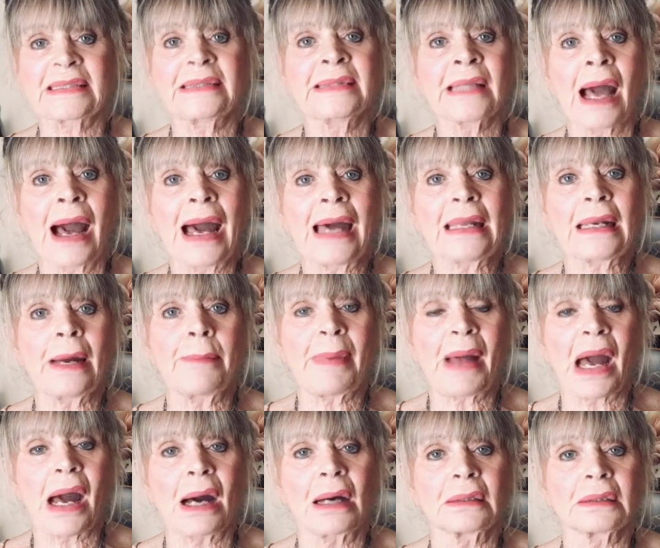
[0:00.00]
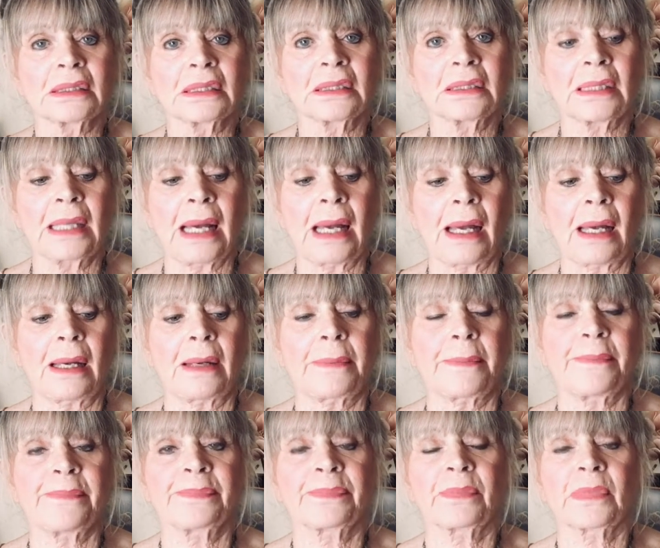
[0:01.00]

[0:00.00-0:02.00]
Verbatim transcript: not about um,